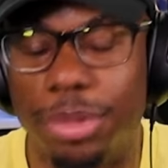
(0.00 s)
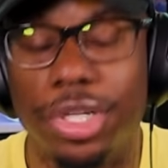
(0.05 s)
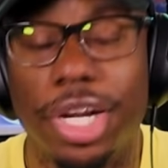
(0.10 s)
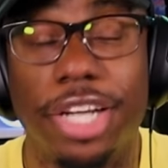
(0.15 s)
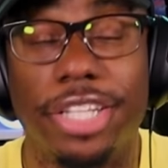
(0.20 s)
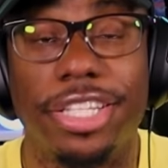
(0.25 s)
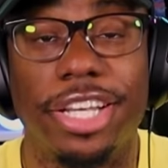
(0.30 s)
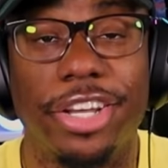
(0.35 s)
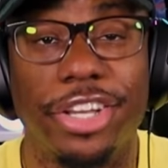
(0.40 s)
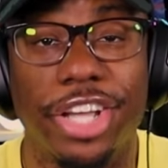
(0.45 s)
I'm
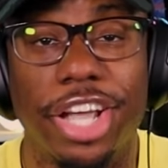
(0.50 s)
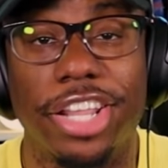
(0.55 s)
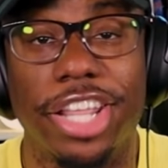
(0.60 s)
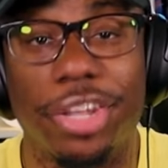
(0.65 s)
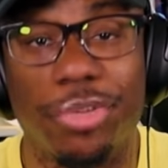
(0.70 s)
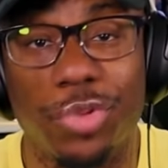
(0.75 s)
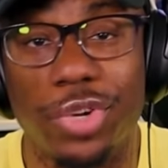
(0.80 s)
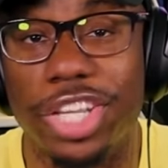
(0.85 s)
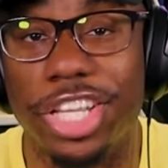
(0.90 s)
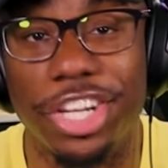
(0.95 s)
trying to tell y'all,
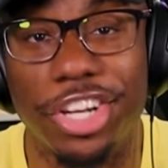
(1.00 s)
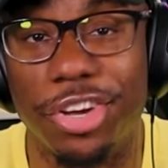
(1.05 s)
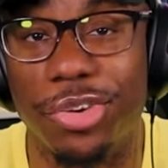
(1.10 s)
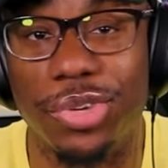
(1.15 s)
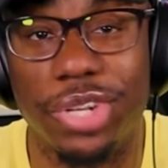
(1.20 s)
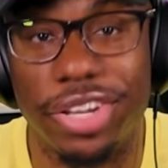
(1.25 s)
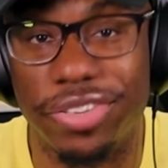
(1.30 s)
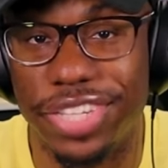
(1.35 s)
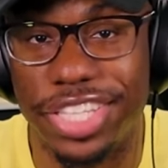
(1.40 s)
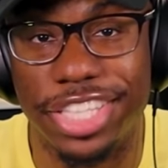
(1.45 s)
they really
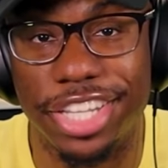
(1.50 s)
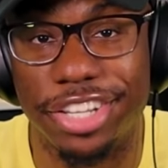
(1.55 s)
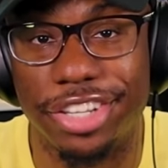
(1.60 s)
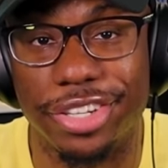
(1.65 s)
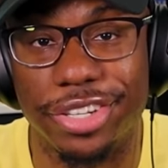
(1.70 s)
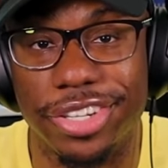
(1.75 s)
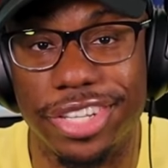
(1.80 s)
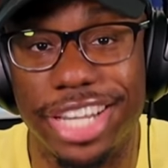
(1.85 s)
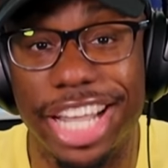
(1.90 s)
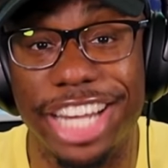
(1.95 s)
don't love each
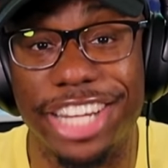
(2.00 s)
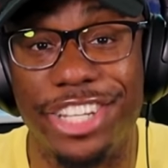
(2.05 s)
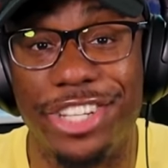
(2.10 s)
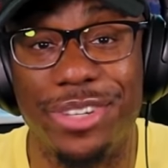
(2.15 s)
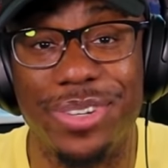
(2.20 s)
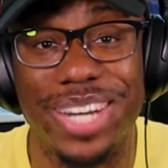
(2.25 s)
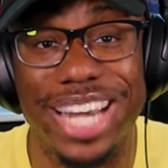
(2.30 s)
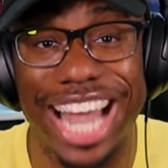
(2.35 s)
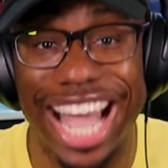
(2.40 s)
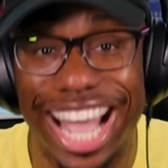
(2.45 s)
other. They
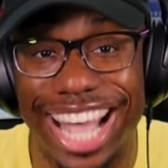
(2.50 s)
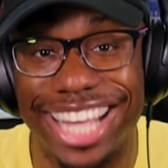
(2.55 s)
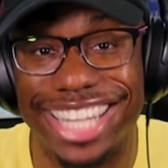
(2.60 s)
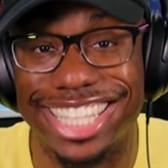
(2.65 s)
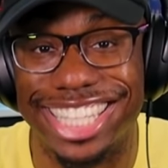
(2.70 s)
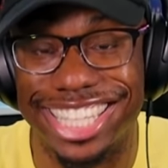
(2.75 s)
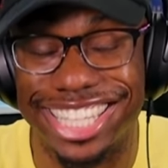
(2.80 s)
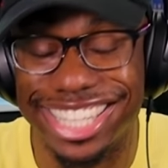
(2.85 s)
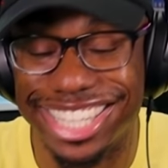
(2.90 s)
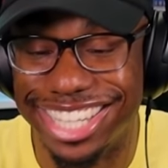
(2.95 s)
do
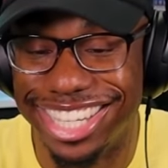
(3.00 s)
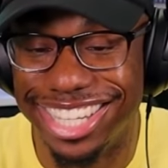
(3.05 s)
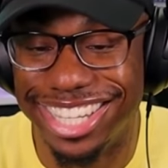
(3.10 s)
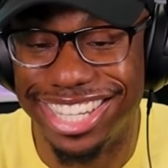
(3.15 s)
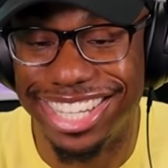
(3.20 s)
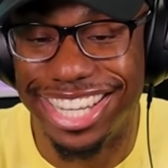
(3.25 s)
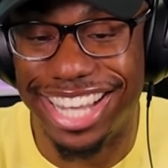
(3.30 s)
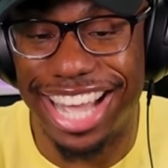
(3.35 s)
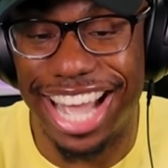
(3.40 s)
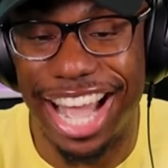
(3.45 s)
not.
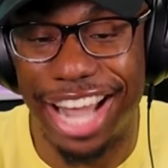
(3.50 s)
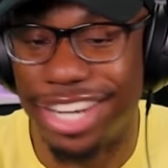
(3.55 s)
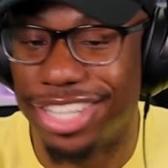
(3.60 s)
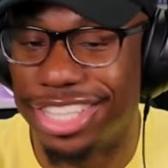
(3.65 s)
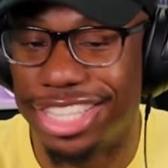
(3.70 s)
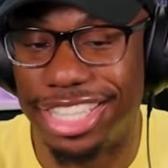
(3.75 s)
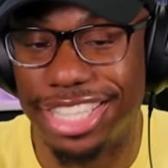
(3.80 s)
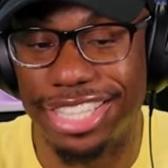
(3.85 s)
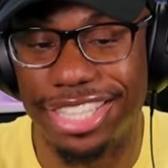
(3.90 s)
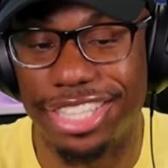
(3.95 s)
I,
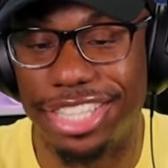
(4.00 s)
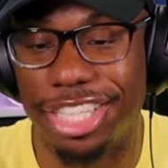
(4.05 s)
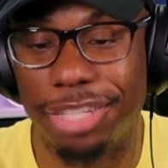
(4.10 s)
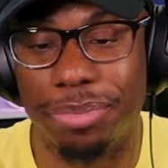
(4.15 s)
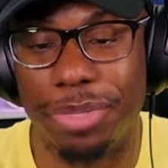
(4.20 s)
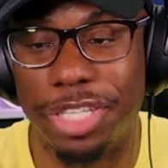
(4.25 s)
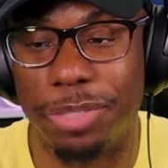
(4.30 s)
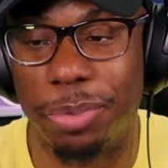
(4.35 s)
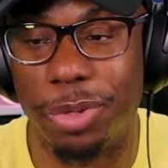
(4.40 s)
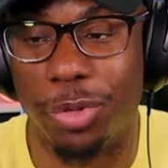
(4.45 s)
she, she
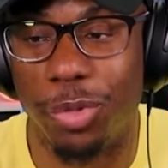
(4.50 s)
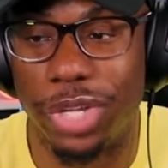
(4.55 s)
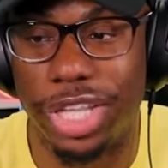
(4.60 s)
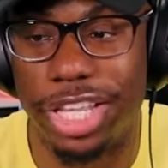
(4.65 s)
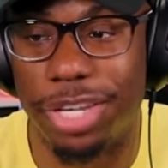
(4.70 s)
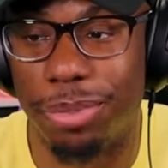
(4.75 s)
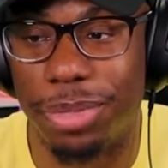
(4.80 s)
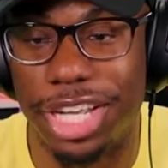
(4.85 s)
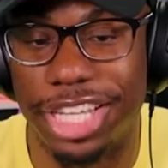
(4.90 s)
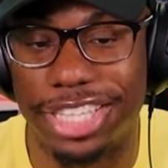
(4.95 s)
must be
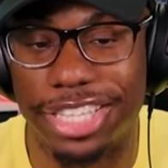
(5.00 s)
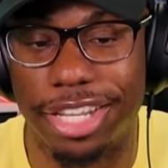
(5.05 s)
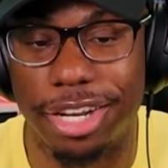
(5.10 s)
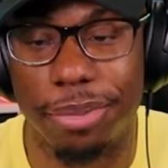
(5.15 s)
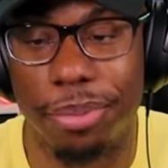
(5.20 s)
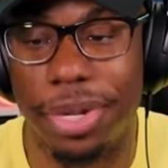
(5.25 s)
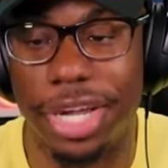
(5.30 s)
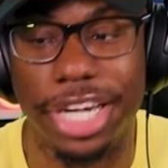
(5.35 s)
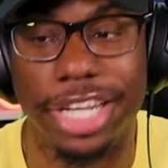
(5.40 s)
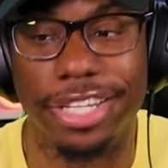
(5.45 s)
with him because of
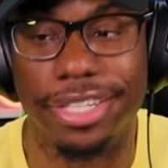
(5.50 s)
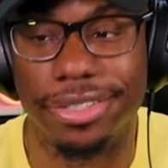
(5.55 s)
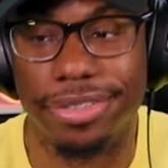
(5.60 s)
the money.